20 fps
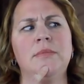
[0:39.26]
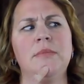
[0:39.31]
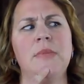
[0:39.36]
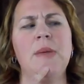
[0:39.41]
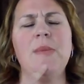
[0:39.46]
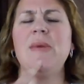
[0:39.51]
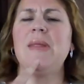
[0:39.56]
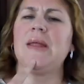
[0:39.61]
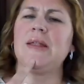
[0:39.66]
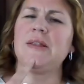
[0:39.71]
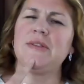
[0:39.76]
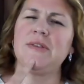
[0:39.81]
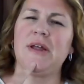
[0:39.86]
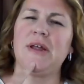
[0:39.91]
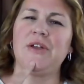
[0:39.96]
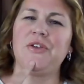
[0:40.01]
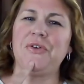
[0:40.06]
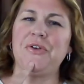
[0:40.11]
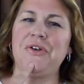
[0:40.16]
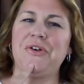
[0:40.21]
maybe that's
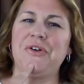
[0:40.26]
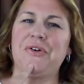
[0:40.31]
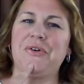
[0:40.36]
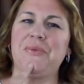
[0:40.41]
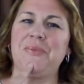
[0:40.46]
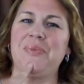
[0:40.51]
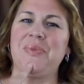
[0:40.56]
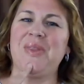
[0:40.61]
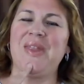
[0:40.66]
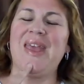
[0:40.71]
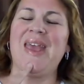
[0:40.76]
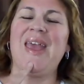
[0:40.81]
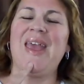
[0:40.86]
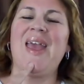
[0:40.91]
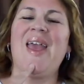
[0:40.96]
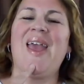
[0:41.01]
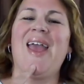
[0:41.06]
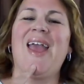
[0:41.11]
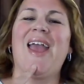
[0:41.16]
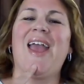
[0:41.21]
not true.
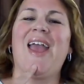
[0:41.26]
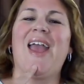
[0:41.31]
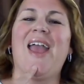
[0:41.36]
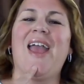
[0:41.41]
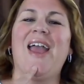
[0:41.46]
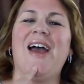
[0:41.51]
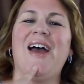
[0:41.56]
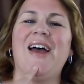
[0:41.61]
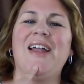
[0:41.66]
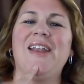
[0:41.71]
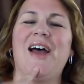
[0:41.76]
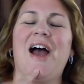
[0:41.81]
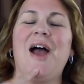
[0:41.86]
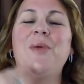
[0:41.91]
And